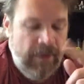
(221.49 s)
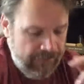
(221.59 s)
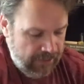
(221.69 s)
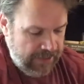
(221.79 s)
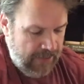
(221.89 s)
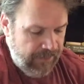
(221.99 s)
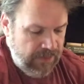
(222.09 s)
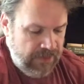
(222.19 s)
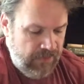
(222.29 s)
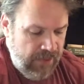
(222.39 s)
If this
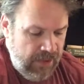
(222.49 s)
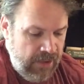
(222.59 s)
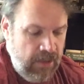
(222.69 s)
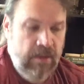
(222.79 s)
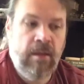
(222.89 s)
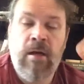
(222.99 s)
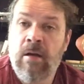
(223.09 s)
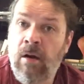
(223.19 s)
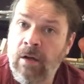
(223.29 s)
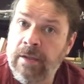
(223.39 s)
happens to be a
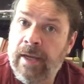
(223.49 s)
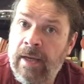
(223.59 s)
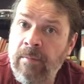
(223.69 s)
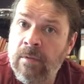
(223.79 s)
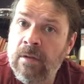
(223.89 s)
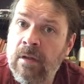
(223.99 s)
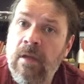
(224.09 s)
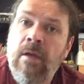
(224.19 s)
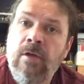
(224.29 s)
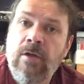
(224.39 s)
card game,
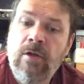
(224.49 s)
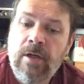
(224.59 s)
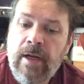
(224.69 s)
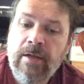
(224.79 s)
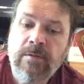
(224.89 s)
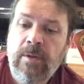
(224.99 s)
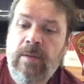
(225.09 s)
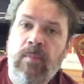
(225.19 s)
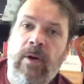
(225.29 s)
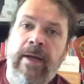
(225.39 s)
you could
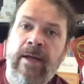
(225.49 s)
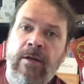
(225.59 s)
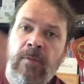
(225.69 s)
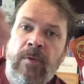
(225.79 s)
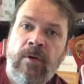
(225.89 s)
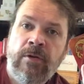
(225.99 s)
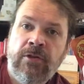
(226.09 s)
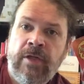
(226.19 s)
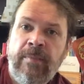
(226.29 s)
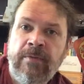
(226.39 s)
actually break out your poker
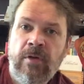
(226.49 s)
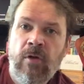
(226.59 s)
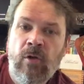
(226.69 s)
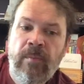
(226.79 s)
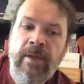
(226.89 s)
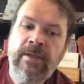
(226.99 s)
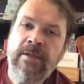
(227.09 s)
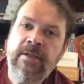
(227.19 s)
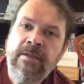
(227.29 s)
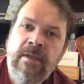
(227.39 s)
chips or gold
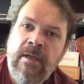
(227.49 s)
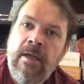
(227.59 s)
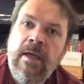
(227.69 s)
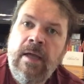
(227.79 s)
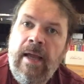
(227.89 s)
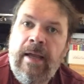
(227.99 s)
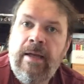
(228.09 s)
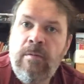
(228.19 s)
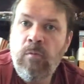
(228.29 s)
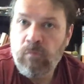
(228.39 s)
pieces
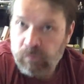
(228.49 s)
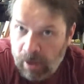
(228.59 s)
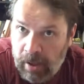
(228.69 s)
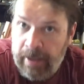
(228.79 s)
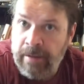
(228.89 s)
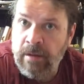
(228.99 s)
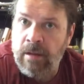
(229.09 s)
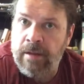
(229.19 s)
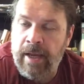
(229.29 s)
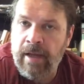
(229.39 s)
and run
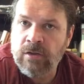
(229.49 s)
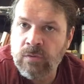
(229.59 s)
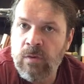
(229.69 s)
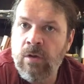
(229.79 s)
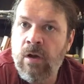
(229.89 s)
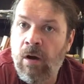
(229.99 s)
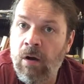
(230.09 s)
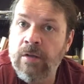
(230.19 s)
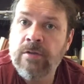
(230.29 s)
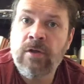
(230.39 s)
an actual
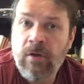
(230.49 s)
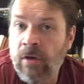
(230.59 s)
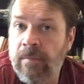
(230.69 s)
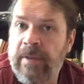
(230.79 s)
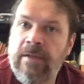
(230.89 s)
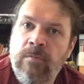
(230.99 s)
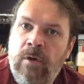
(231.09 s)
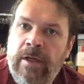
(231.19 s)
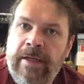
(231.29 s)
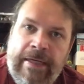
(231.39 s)
card tournament
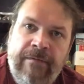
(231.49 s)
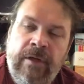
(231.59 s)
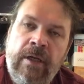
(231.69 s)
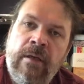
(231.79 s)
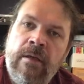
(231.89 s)
one evening.